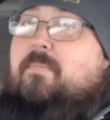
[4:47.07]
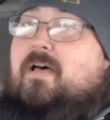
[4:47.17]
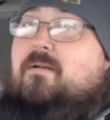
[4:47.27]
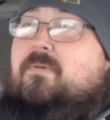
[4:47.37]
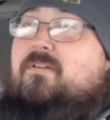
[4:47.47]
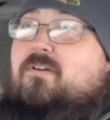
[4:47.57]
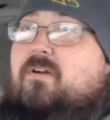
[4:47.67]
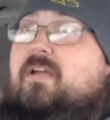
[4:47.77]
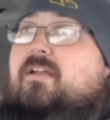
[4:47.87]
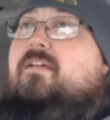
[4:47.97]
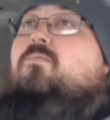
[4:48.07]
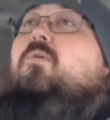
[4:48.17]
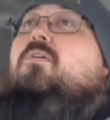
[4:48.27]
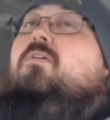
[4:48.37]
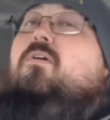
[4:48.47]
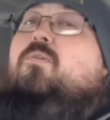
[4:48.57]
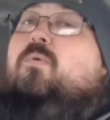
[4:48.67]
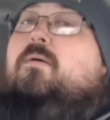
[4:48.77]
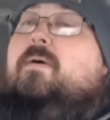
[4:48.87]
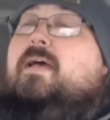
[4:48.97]
bottom of the creek and then walk all the
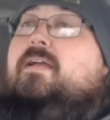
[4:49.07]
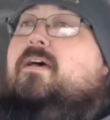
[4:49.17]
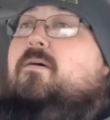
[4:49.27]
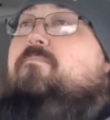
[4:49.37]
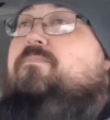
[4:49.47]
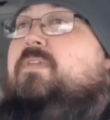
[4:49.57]
way back up.